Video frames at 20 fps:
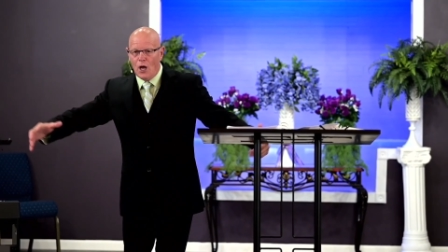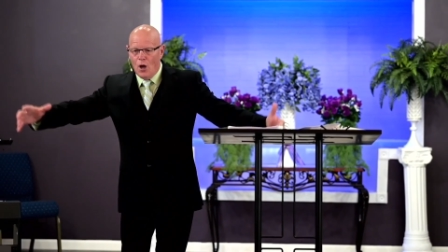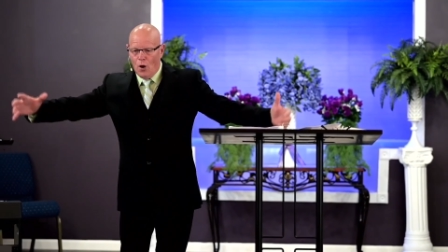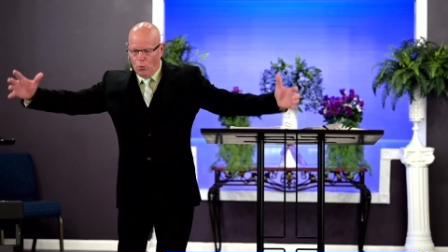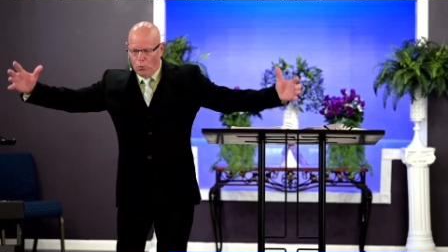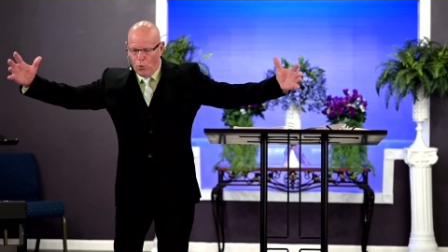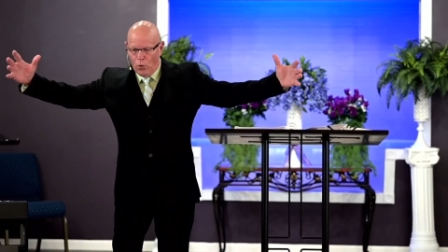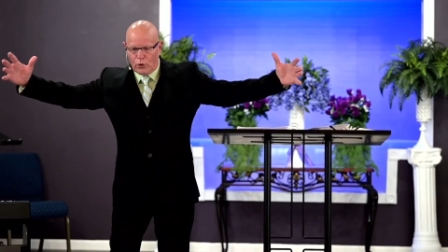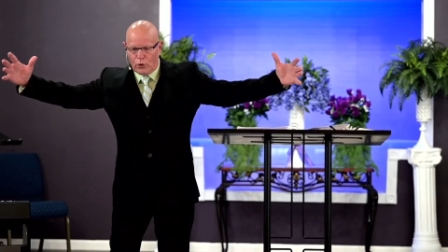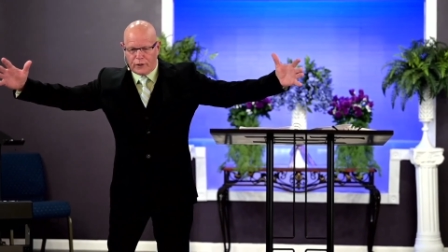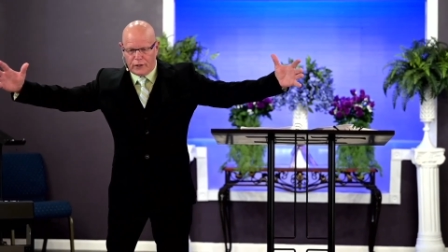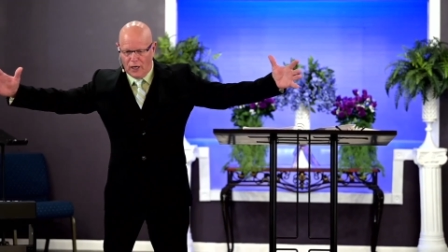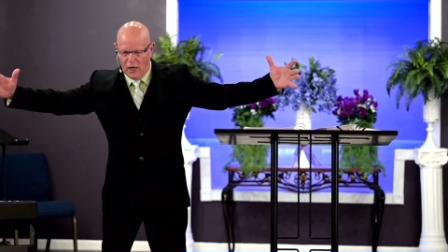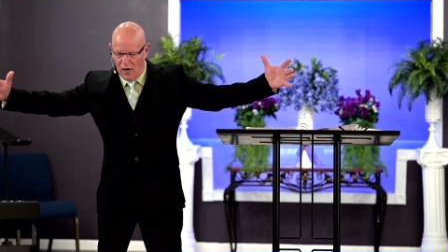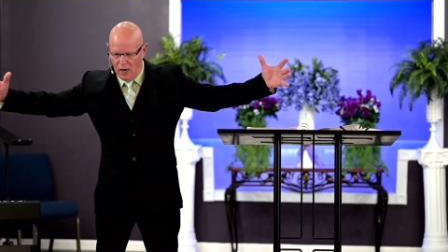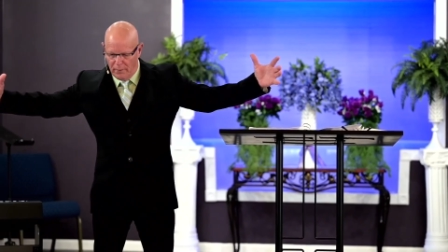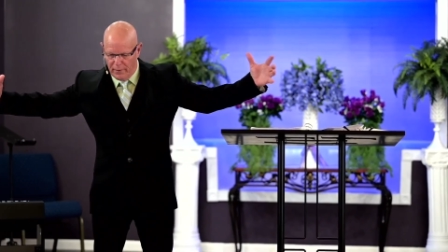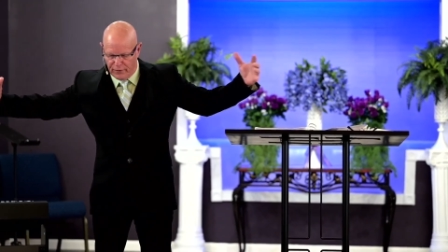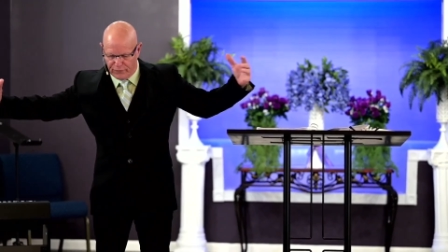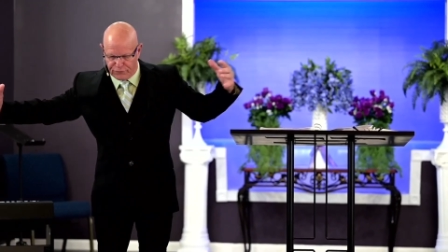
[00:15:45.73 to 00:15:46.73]
will come
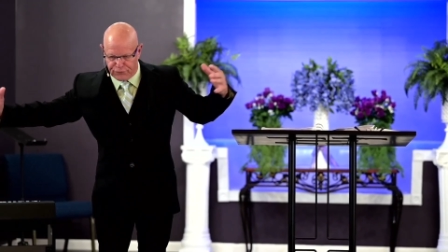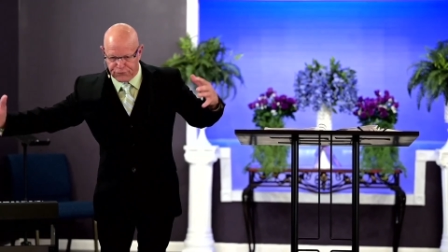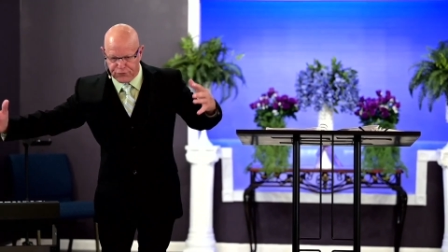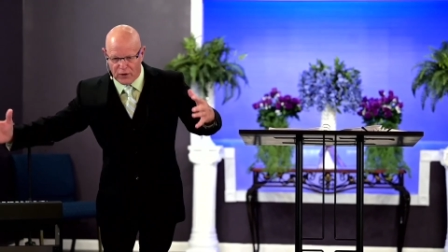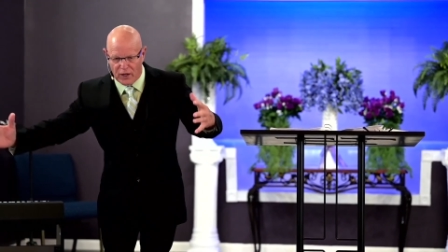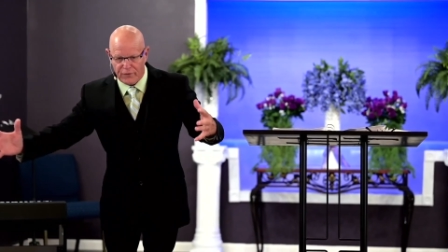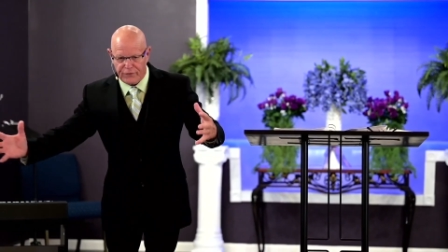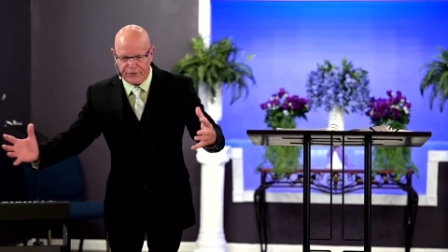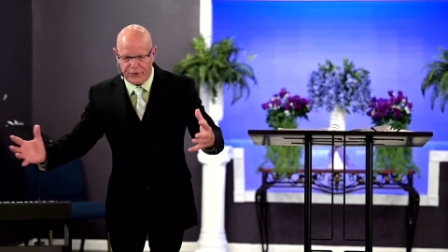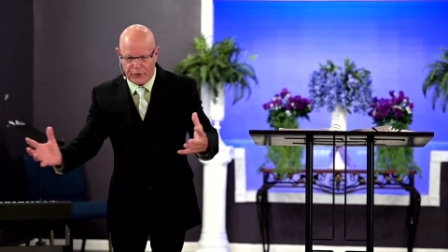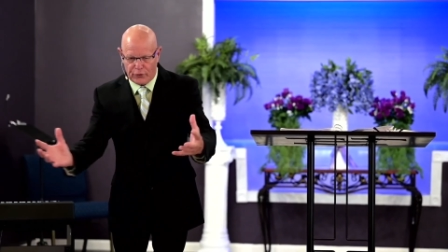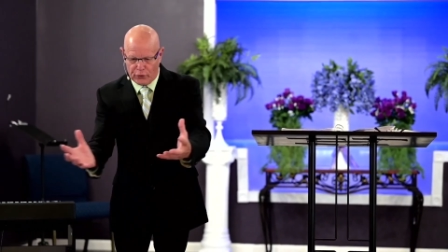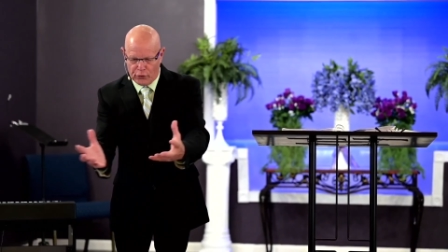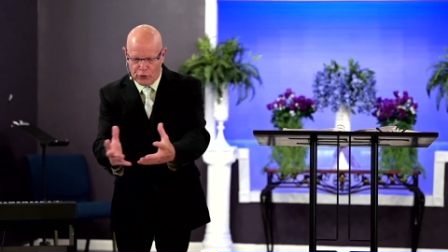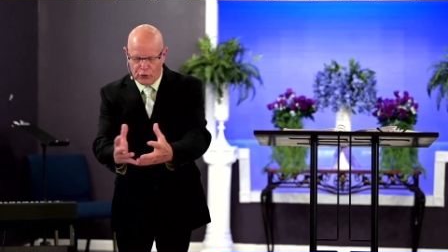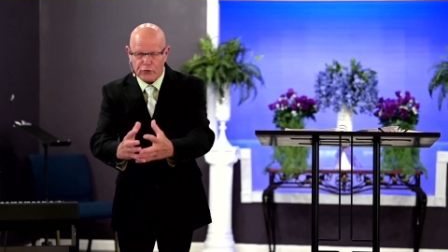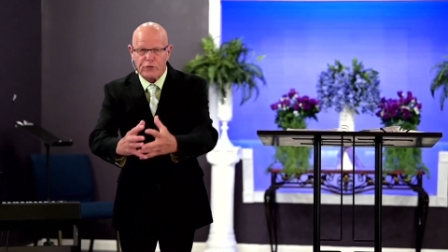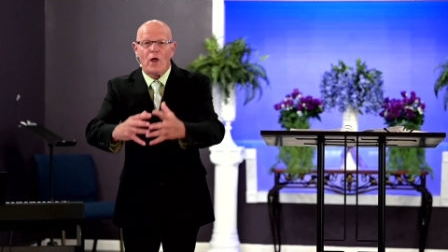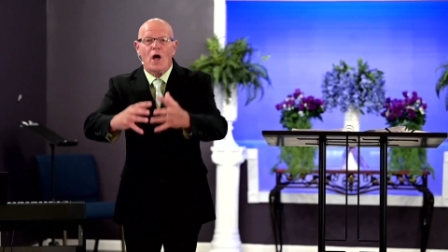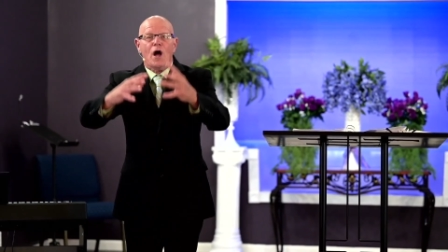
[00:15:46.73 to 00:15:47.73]
and flood the earth